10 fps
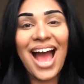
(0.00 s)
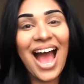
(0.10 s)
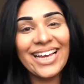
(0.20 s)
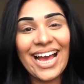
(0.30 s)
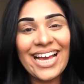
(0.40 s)

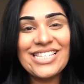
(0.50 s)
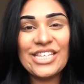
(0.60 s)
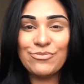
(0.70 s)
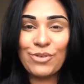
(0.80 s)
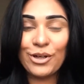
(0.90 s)
Hi guys,
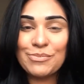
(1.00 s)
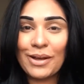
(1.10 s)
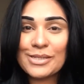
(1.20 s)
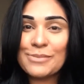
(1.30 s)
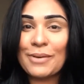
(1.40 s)
and welcome
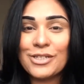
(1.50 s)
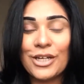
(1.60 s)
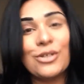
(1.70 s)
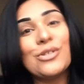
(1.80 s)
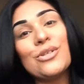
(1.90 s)
back to my
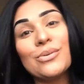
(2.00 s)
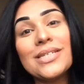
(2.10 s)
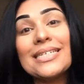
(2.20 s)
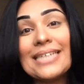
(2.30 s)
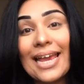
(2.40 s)
channel. So
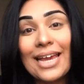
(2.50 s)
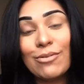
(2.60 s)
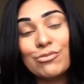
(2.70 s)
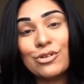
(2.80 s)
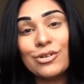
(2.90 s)
today
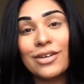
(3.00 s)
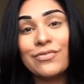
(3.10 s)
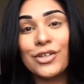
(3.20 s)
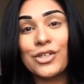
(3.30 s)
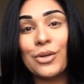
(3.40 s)
I'm doing a
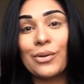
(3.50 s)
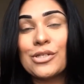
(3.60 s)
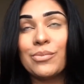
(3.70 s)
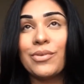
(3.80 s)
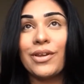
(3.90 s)
video on
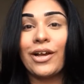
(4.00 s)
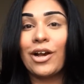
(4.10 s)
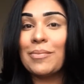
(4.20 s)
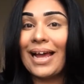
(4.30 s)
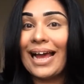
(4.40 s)
something I
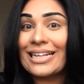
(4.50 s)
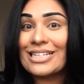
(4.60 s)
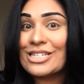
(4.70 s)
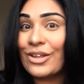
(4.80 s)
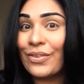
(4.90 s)
got my
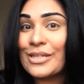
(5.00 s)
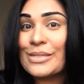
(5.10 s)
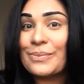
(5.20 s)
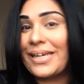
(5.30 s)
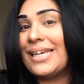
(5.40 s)
hands on
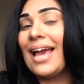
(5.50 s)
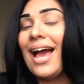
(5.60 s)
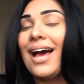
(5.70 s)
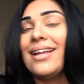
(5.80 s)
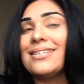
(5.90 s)
this week,
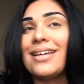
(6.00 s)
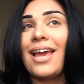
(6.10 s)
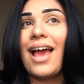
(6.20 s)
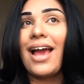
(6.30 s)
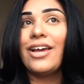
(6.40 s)
and
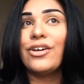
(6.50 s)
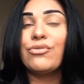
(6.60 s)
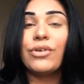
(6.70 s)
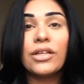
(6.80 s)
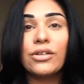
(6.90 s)
I
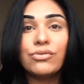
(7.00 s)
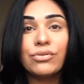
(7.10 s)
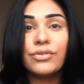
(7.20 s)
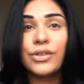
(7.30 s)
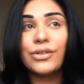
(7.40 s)
heard really good
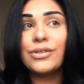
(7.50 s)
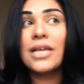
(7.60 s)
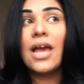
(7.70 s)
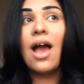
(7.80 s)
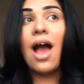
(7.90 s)
reviews
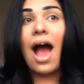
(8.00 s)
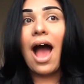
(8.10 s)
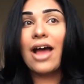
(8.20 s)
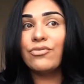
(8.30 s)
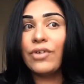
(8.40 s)

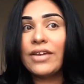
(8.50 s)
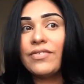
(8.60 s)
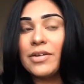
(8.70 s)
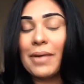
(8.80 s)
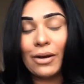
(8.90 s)
and
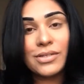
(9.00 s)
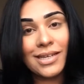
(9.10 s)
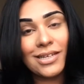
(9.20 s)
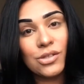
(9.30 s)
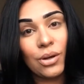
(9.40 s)
raving
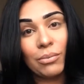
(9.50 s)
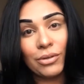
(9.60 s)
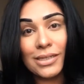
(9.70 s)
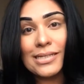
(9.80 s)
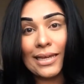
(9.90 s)
about it, so I'm
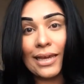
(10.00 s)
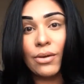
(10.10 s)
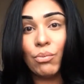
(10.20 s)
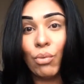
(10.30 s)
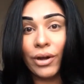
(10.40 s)
going to see
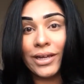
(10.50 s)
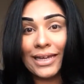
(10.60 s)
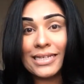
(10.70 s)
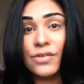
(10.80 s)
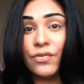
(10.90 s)
what it
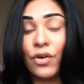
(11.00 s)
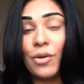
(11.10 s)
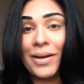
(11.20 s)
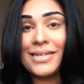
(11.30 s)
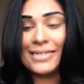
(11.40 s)
is for
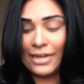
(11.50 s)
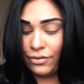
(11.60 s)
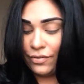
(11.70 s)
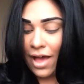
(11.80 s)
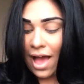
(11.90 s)

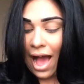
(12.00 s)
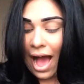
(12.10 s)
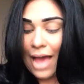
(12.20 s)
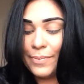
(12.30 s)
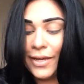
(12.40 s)
myself.
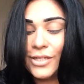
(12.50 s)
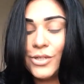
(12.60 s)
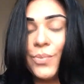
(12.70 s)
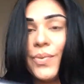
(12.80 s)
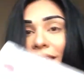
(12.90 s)
I picked
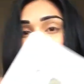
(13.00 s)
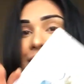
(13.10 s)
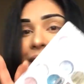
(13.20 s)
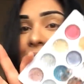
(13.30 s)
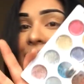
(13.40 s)
up this
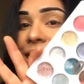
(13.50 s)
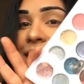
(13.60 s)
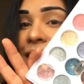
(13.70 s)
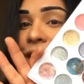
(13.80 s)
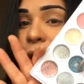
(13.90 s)

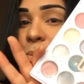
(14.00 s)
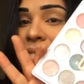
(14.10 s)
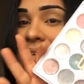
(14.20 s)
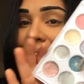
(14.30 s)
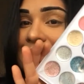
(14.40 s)
glitter
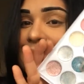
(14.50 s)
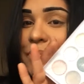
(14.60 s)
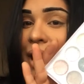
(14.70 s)
obsessed